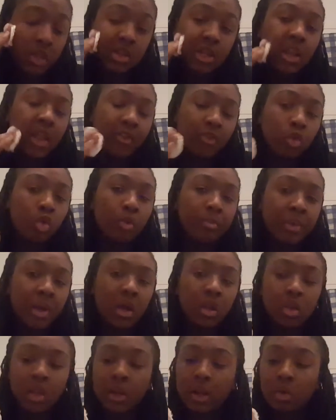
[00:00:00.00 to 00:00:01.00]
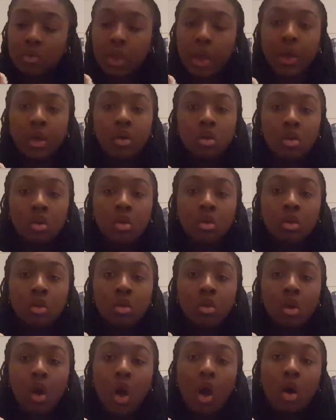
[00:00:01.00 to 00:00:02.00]
until I saw the blood, and I was like,
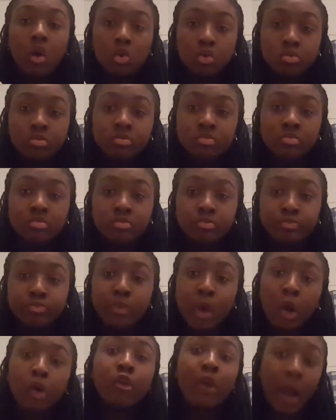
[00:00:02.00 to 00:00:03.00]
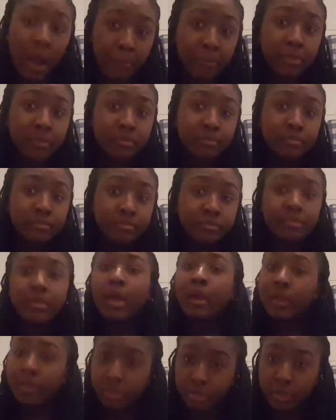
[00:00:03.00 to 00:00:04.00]
oh, well, crap,
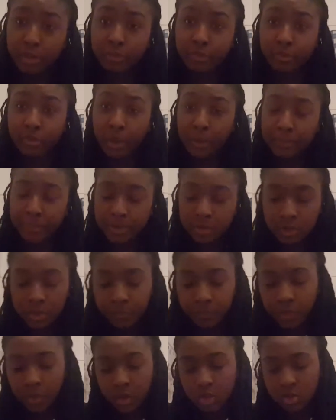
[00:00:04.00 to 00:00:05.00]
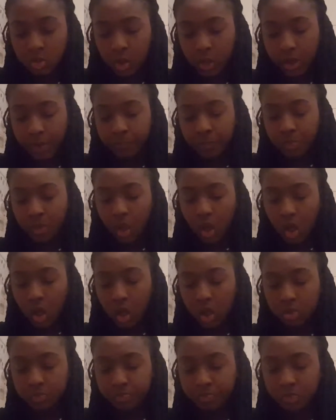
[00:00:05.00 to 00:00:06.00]
this has happened. So yeah,
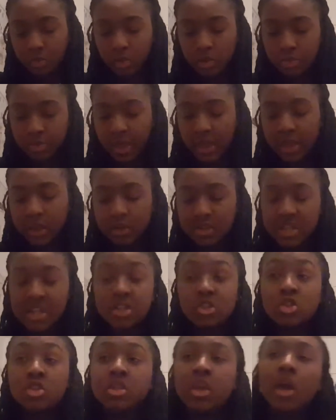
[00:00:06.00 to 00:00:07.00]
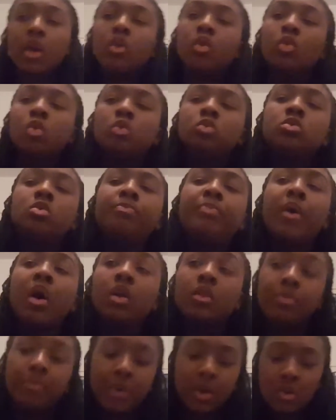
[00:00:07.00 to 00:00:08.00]
then teachers get called,
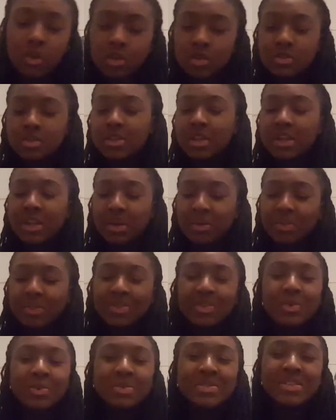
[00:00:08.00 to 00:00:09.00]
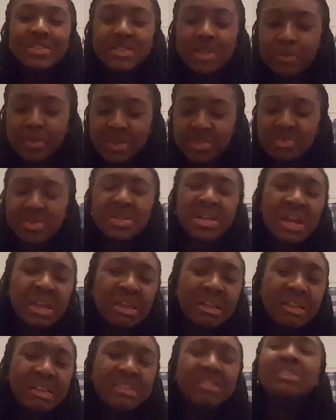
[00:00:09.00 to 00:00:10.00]
but because, you know, the school system is
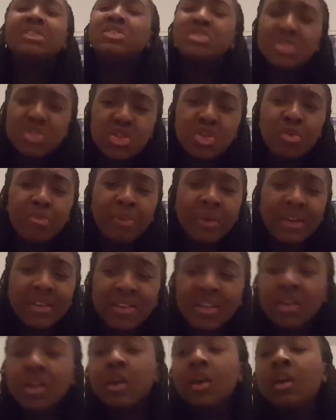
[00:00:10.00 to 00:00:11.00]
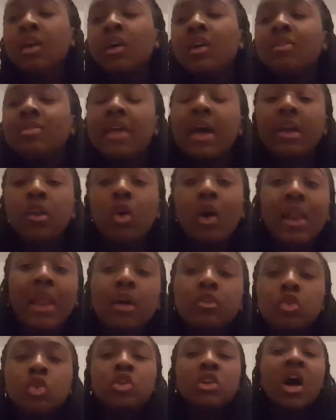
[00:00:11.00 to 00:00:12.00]
ridiculous and stupid, they're not
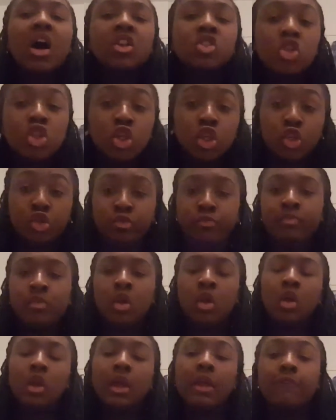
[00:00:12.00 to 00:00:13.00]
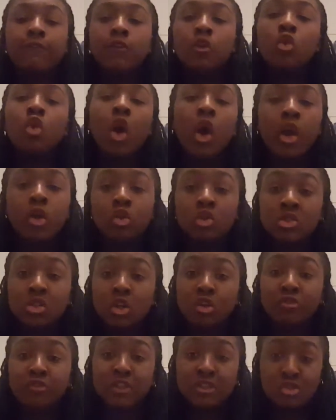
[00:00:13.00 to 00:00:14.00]
allowed to touch you. If you hurt
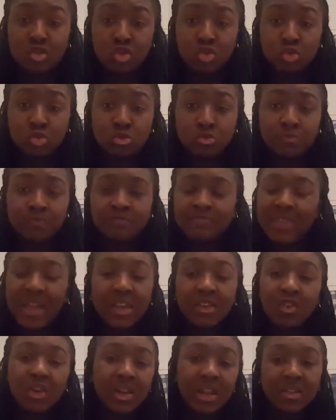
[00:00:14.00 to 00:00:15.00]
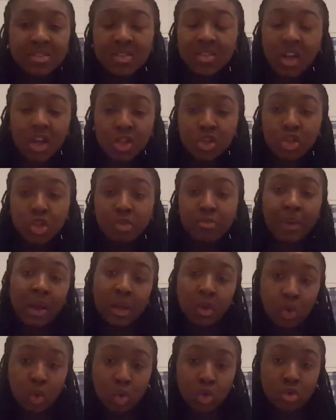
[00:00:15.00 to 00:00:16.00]
yourself in school, they're not allowed to touch you by
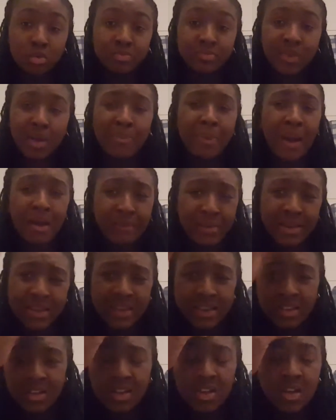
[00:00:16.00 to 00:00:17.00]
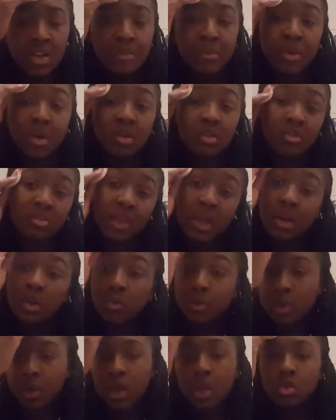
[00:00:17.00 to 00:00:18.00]
law, apparently, because they don't
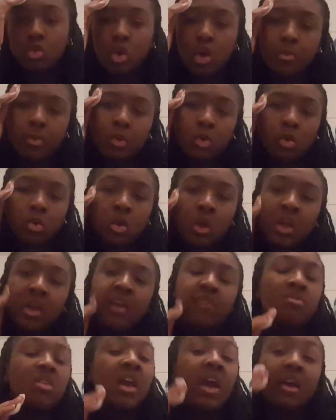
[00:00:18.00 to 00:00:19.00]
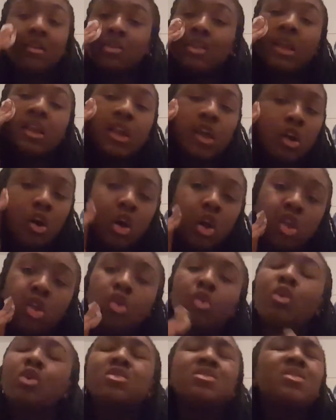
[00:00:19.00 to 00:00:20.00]
want to get in trouble if they accidentally hurt you or